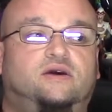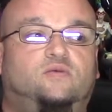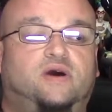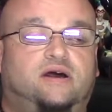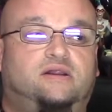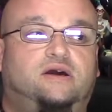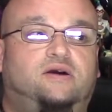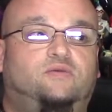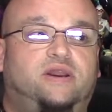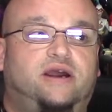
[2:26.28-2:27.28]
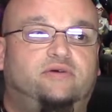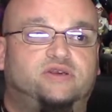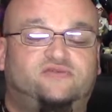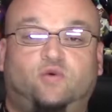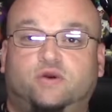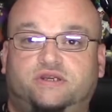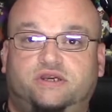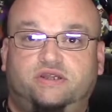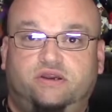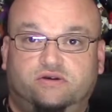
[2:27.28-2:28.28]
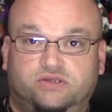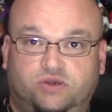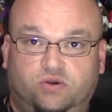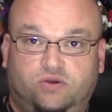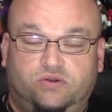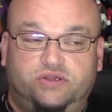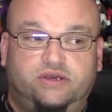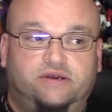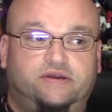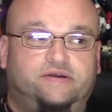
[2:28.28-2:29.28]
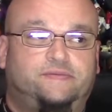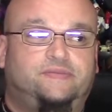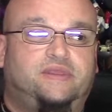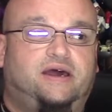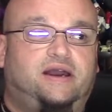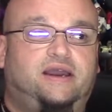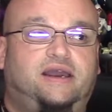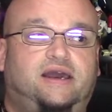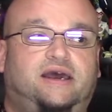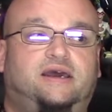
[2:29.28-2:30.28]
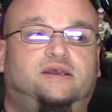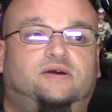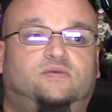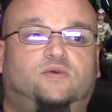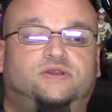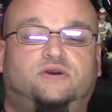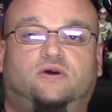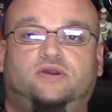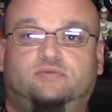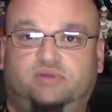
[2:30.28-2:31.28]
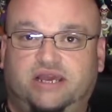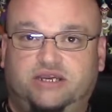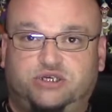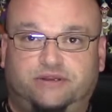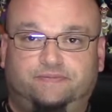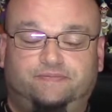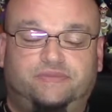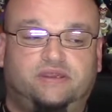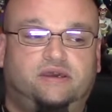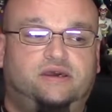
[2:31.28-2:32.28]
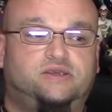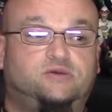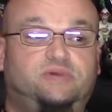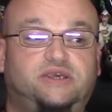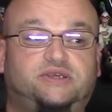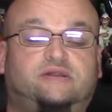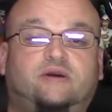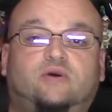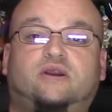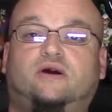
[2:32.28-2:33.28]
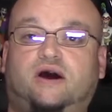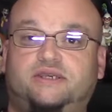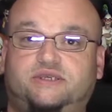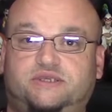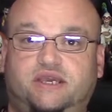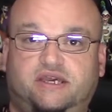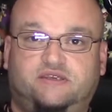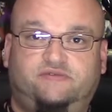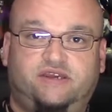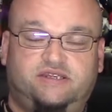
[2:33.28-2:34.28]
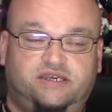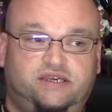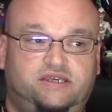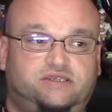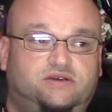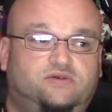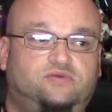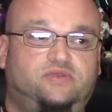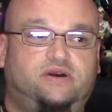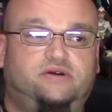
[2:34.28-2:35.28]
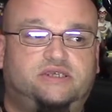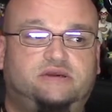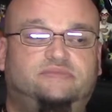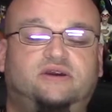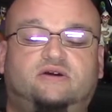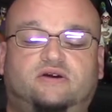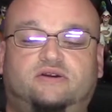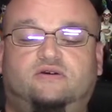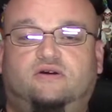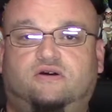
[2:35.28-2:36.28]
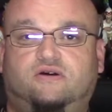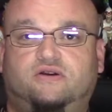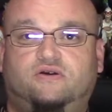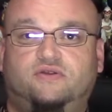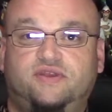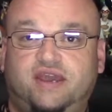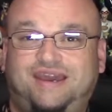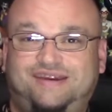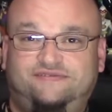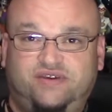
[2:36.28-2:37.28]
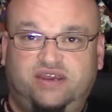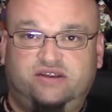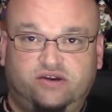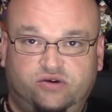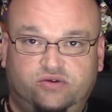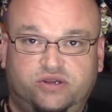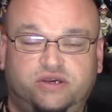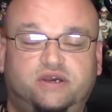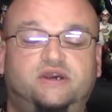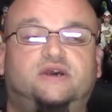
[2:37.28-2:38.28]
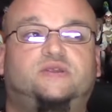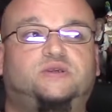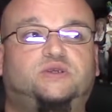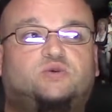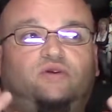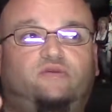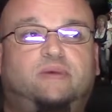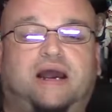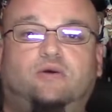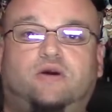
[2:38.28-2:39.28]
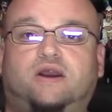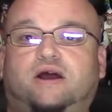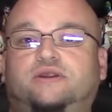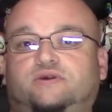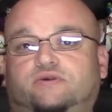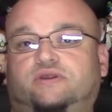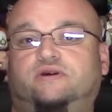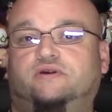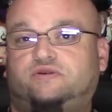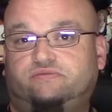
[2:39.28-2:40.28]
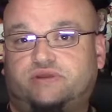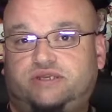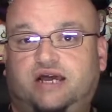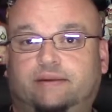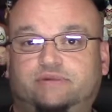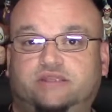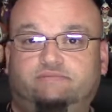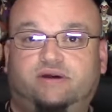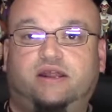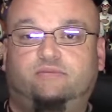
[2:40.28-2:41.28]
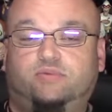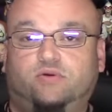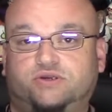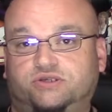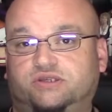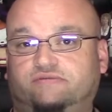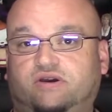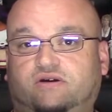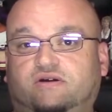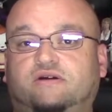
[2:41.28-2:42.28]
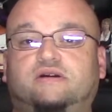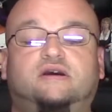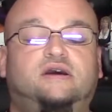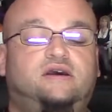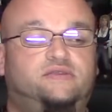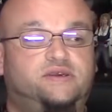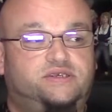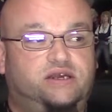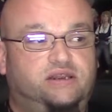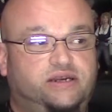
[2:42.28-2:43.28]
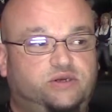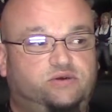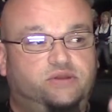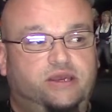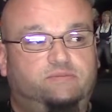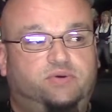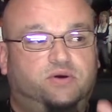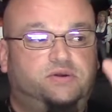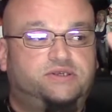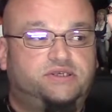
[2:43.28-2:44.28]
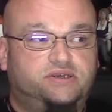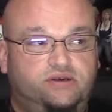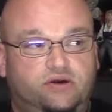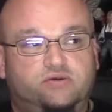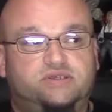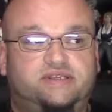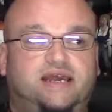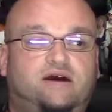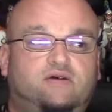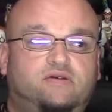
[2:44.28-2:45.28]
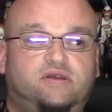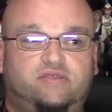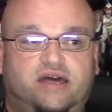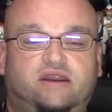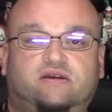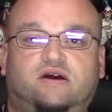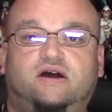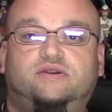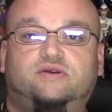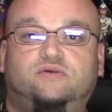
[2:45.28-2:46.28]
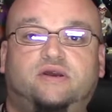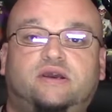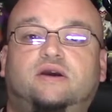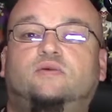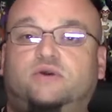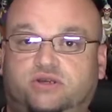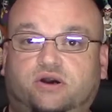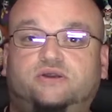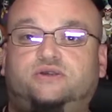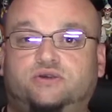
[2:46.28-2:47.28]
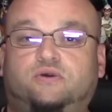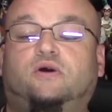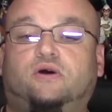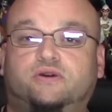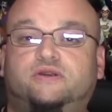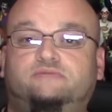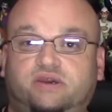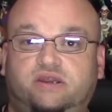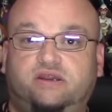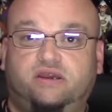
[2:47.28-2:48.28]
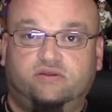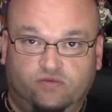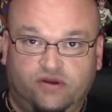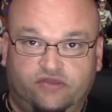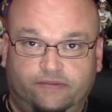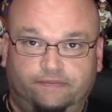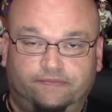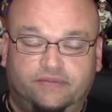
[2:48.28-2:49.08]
Well, when I was 14 years old, I had what's called an ablation. So basically, what causes the SVT? So there is something on your heart called the AV node. This is sort of a power conduit that goes from the top to the bottom portions of the heart. This electrical impulse goes down that conduit, which causes your heart to beat in rhythm.